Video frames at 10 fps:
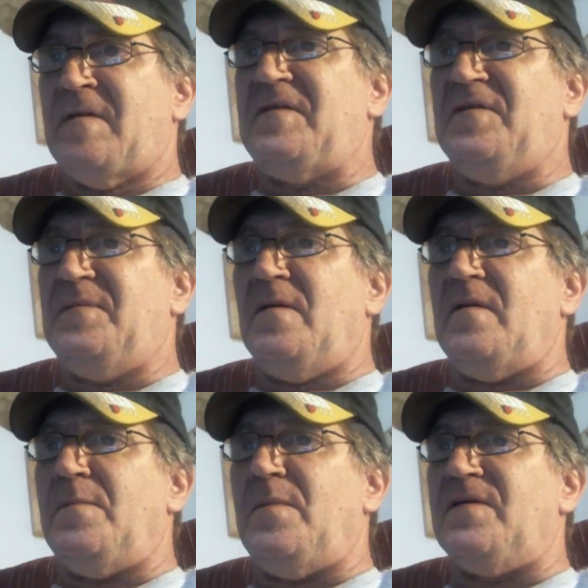This has been on
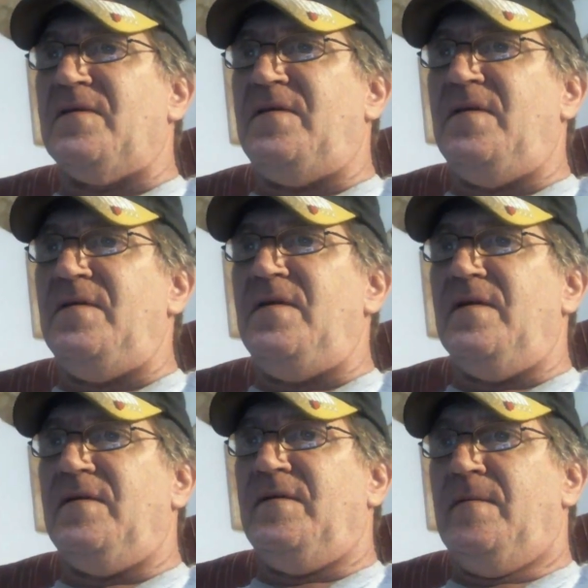the books for 2
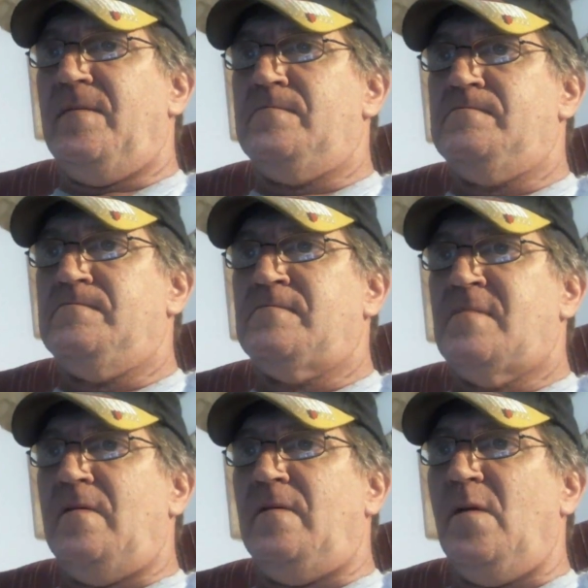years.
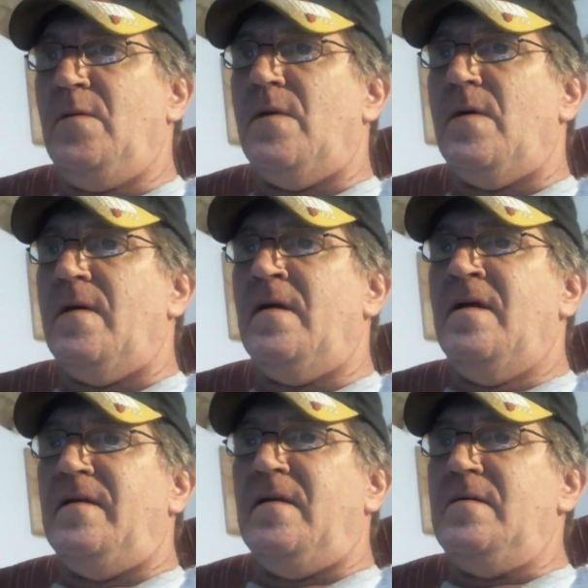No warrant,
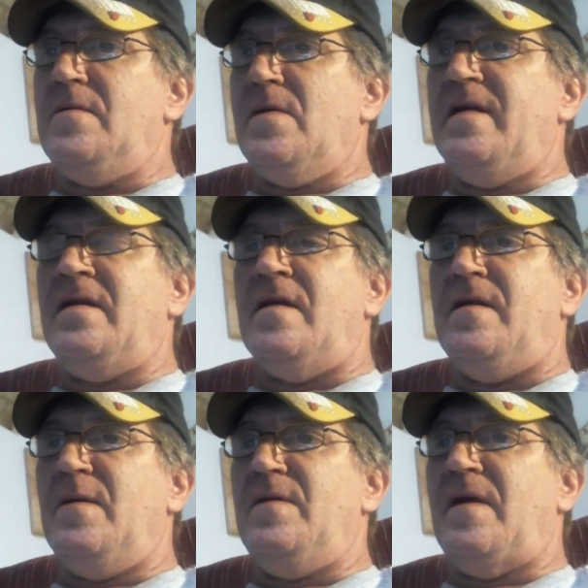no warning,
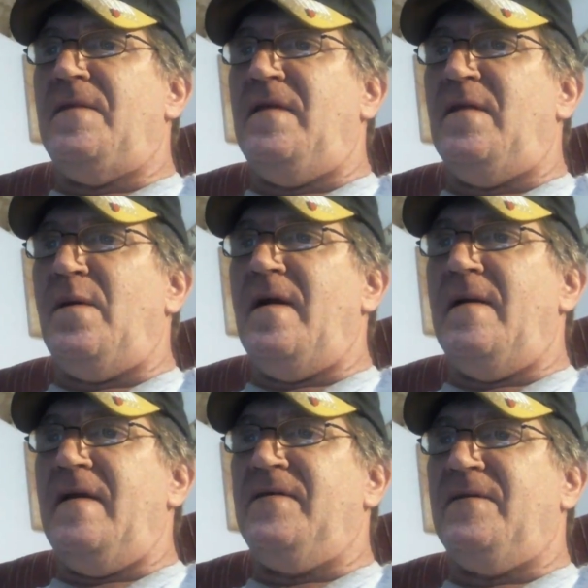no nothing, no
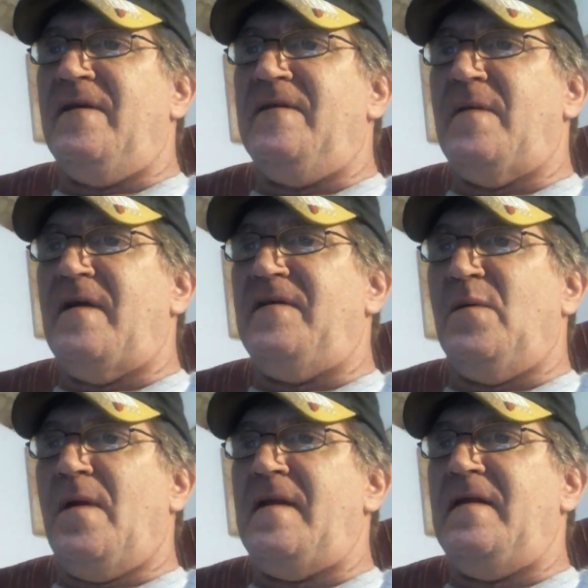information
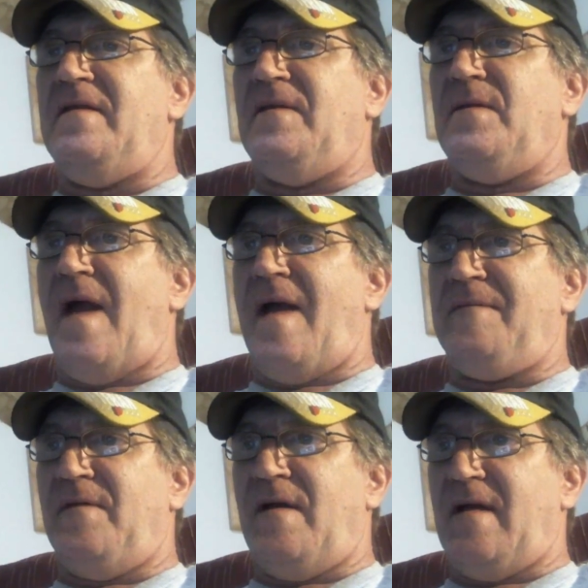on what I needed to do
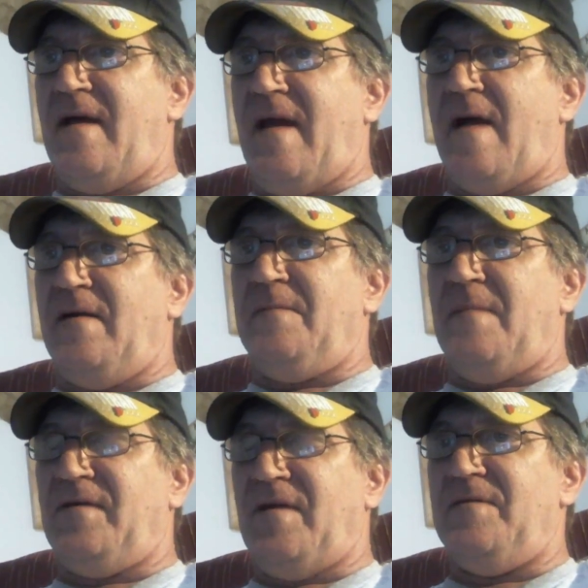after I got out of
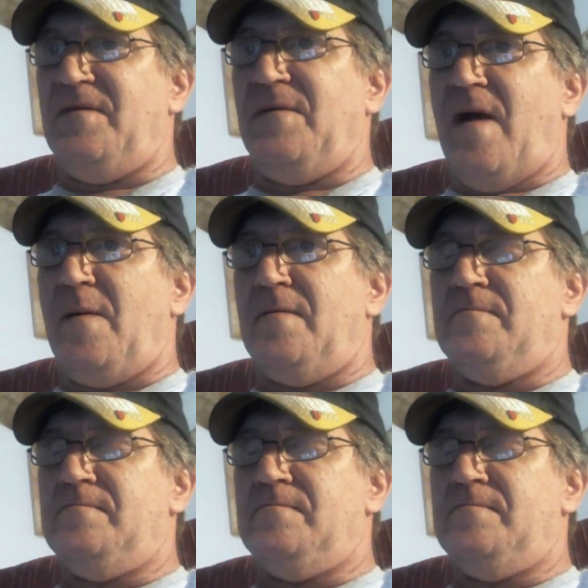my 72-hour.